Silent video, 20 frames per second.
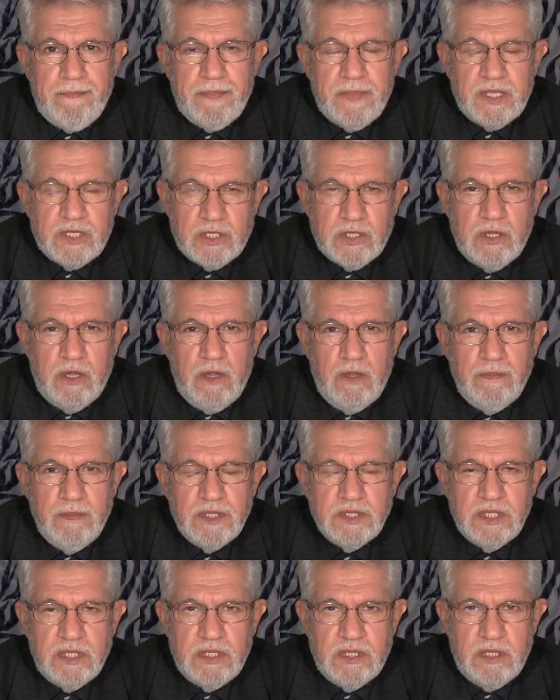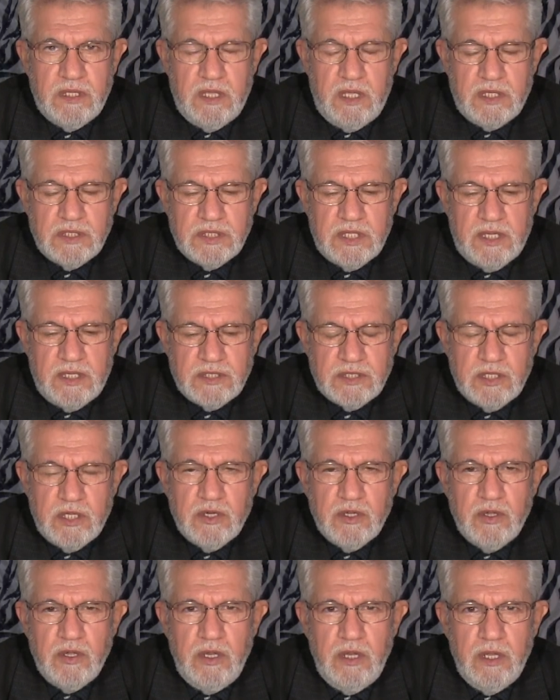Islam as a
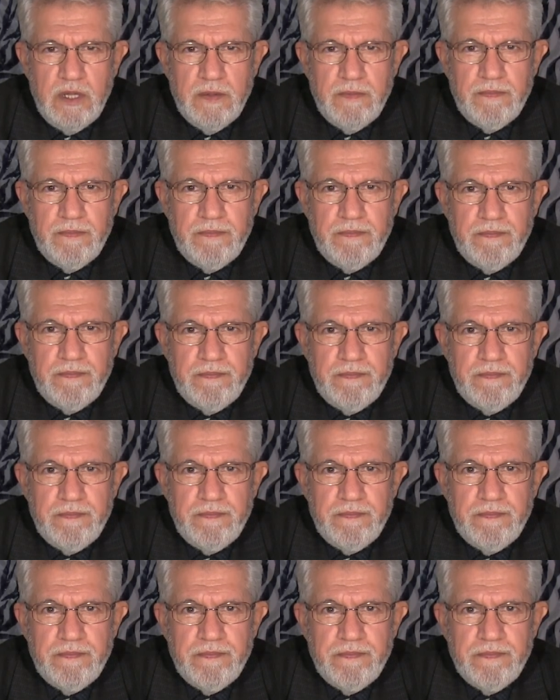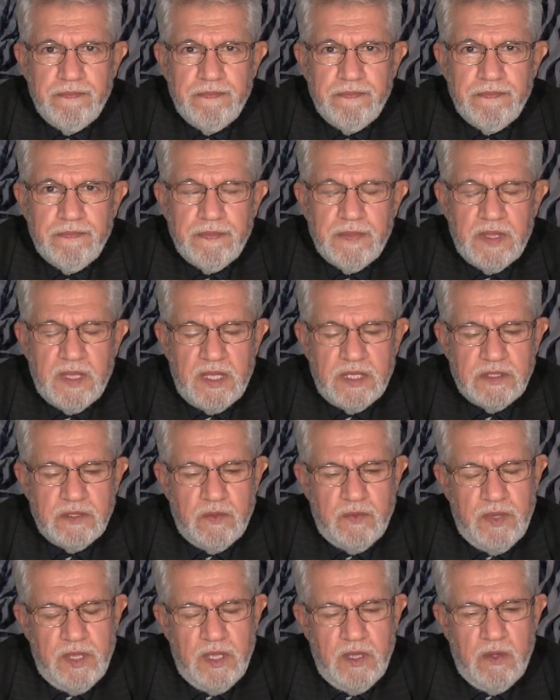circle, as
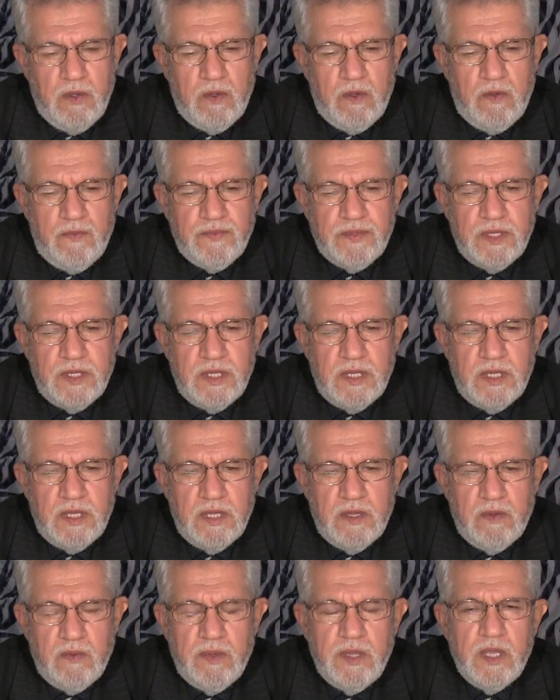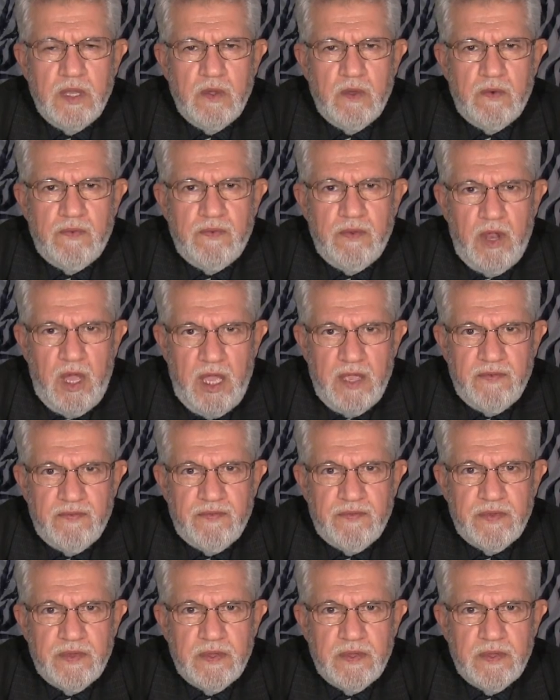a way of life.